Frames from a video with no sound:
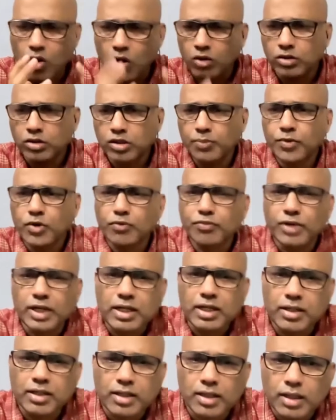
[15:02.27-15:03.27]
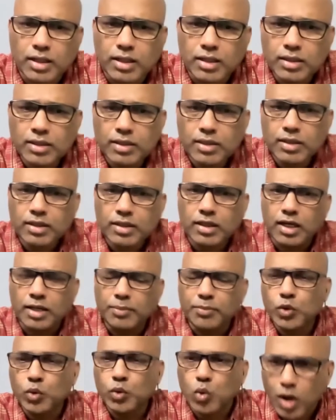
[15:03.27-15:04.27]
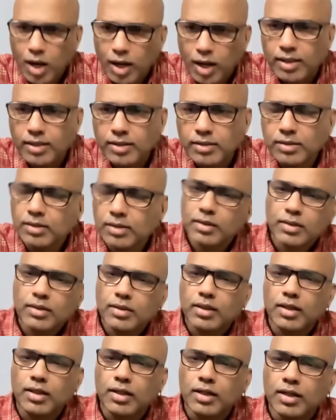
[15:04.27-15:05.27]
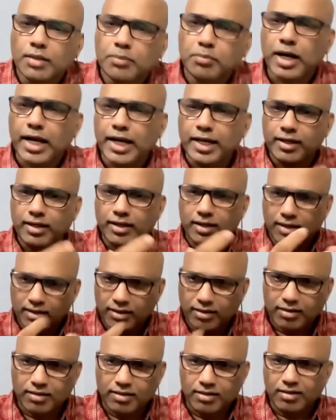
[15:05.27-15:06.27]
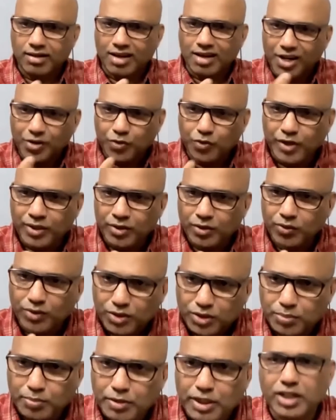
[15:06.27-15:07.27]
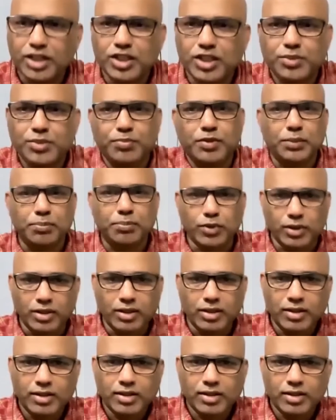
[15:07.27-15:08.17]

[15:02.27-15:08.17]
concept of India came to us by advent of this British people.